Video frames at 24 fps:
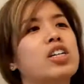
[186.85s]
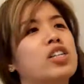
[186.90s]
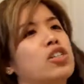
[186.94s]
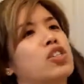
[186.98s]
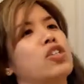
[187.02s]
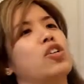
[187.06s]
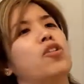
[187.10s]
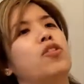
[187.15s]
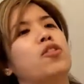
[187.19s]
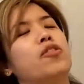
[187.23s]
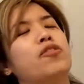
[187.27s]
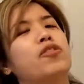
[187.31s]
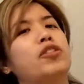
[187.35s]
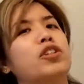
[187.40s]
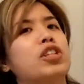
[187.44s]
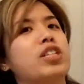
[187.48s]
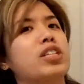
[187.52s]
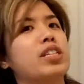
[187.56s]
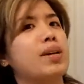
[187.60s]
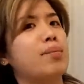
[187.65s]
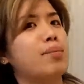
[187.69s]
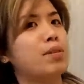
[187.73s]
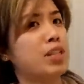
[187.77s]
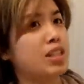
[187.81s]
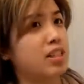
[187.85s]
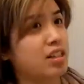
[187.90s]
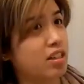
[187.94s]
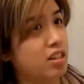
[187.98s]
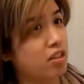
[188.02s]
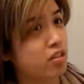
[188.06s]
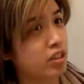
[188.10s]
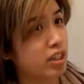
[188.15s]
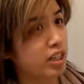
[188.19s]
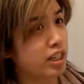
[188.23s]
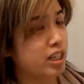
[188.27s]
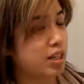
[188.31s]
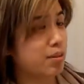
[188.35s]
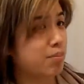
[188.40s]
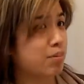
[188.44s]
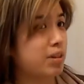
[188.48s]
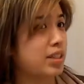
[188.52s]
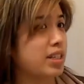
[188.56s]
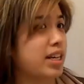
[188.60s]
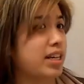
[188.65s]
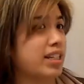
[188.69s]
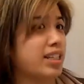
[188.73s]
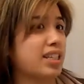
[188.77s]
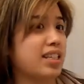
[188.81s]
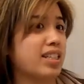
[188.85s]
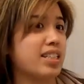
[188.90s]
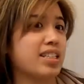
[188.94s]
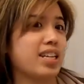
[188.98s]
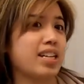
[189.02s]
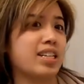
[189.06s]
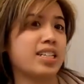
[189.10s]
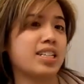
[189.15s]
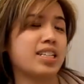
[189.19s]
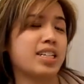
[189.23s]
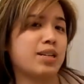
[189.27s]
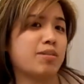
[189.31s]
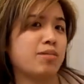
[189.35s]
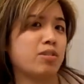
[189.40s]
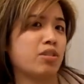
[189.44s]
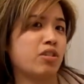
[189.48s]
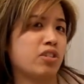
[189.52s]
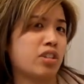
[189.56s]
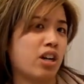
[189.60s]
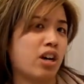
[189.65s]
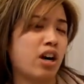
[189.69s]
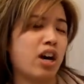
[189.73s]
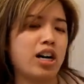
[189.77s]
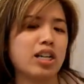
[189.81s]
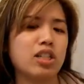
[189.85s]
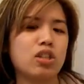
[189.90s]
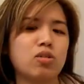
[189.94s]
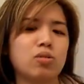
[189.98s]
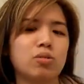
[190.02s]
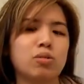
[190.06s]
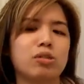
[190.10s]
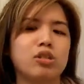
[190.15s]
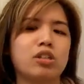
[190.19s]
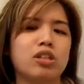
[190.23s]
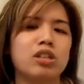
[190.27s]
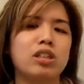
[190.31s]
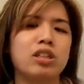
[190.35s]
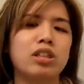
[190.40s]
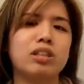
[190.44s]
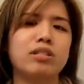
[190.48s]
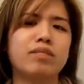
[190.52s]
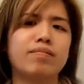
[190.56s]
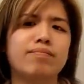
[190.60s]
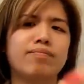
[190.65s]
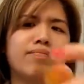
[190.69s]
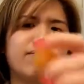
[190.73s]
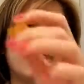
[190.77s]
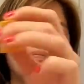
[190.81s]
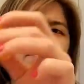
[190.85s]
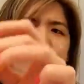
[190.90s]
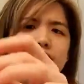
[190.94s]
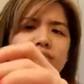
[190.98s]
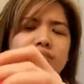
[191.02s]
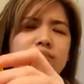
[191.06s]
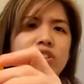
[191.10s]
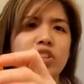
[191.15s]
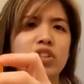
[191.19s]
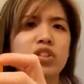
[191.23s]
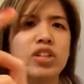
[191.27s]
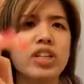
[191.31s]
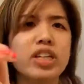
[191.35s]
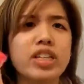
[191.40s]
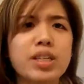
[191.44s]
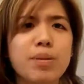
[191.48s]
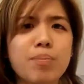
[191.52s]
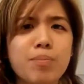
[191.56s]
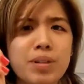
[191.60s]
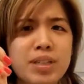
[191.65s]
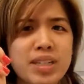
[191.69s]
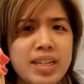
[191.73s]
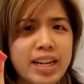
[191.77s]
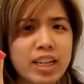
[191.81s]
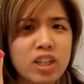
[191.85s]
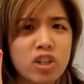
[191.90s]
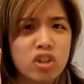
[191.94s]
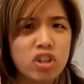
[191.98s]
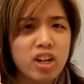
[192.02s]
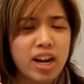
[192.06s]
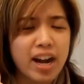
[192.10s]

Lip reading: So the first step is to use a heat protector, because anytime you use a hot tool, you need to protect your